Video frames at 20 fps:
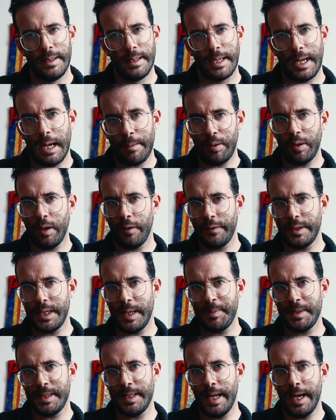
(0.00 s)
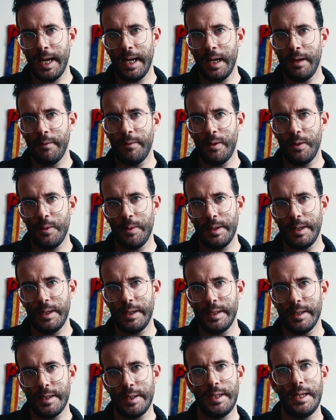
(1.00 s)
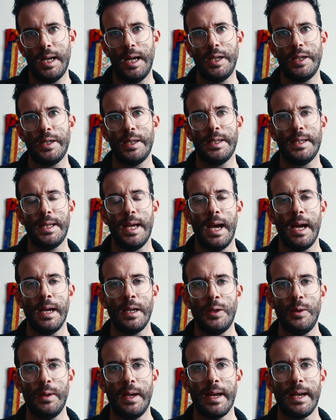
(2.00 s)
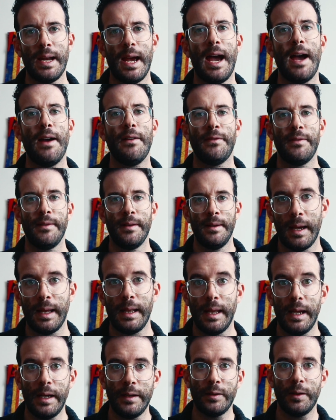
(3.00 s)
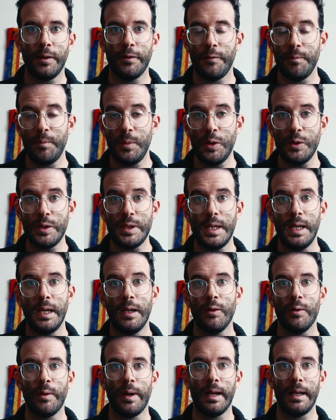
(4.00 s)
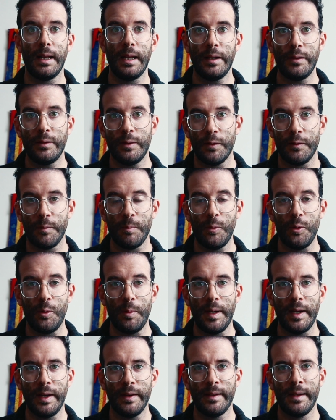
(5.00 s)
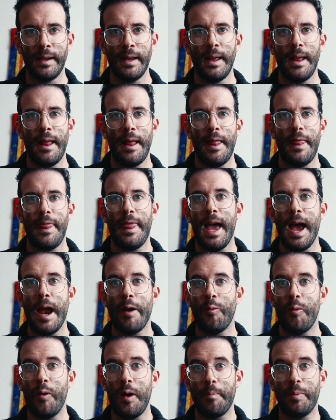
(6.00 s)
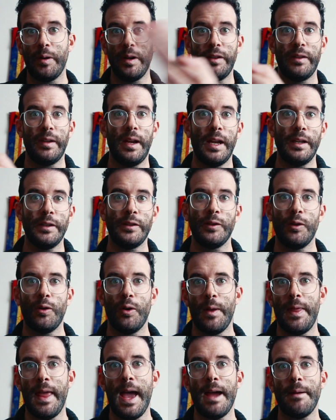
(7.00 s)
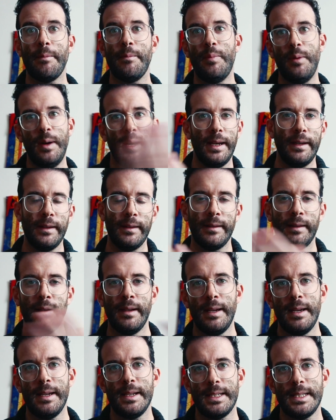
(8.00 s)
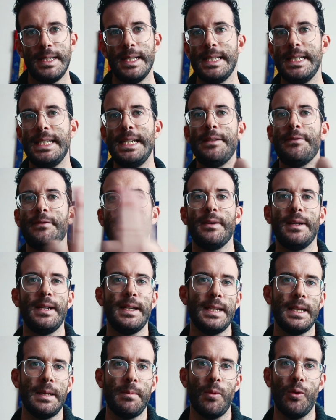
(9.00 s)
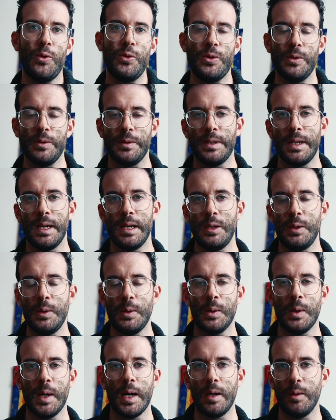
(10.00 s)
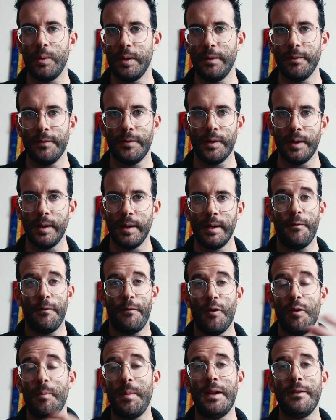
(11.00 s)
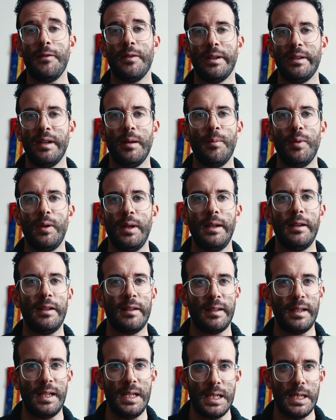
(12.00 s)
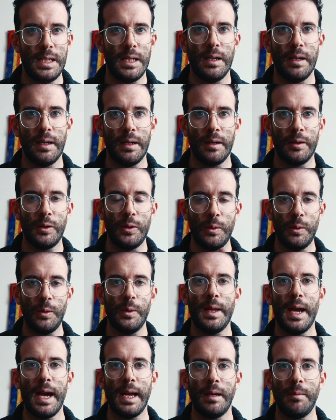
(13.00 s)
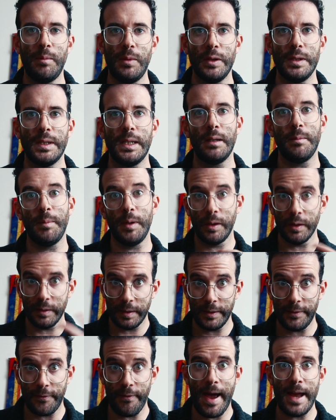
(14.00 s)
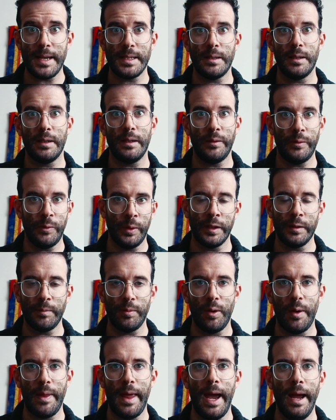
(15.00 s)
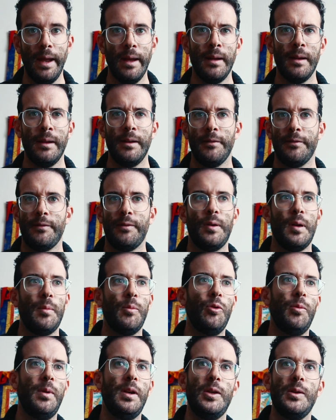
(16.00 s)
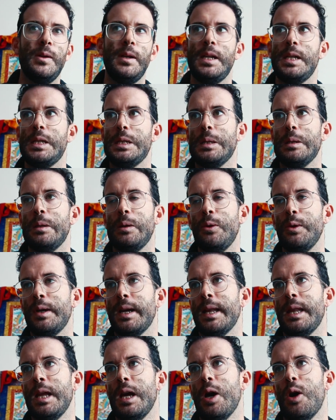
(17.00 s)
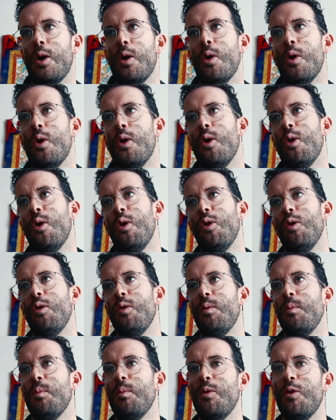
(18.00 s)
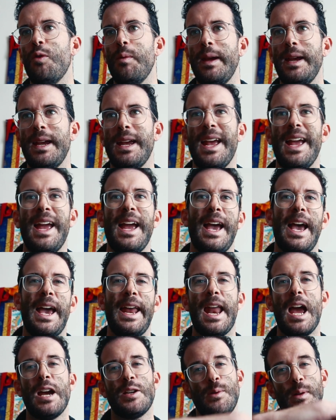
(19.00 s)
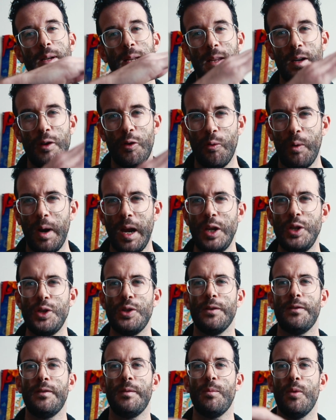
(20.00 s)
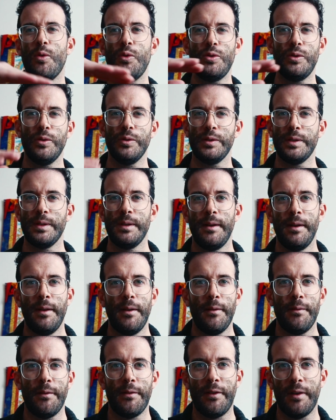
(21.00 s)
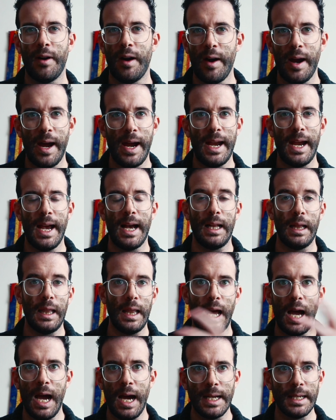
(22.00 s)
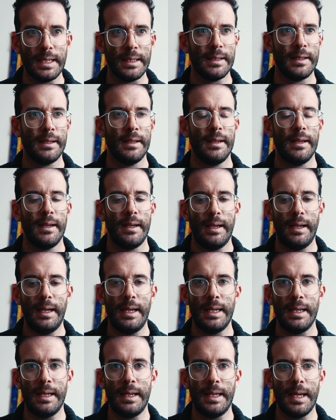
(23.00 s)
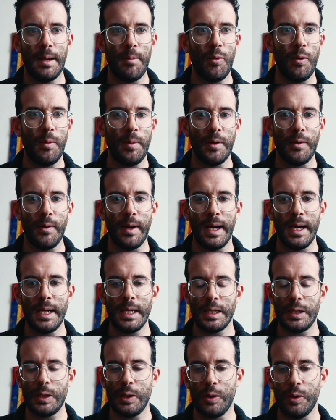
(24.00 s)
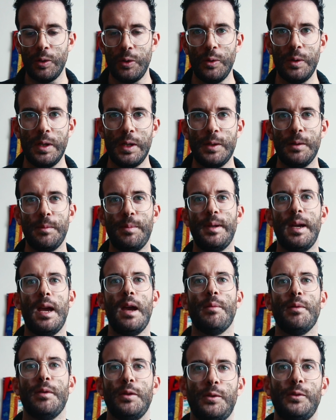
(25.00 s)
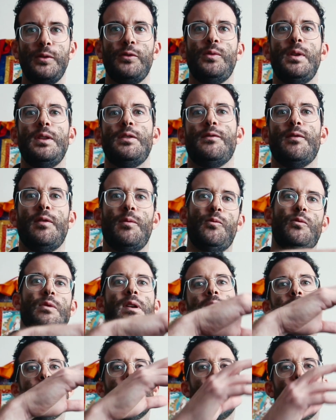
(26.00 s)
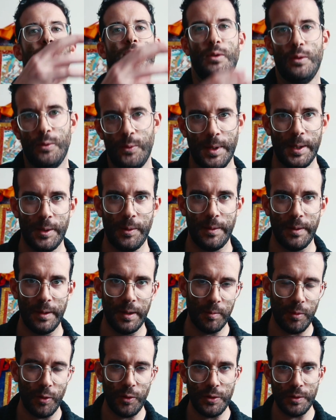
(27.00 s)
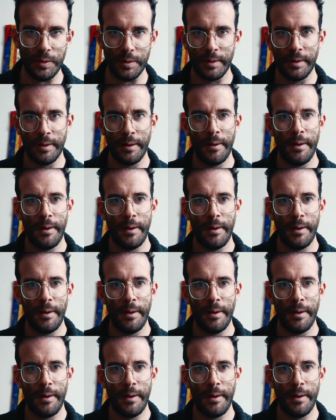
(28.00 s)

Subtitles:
Couple of tips that I give you in this stage is that you can have a list of music or a list of movies that represents or that brings the different emotions that you are looking for. For me, for example, it's easier to do that in music because it's faster to explore that. For a movie, you need to look at the whole movie, and actually the range of emotions vary a lot in a movie, right? So you need to be able to switch from one emotion to another emotion.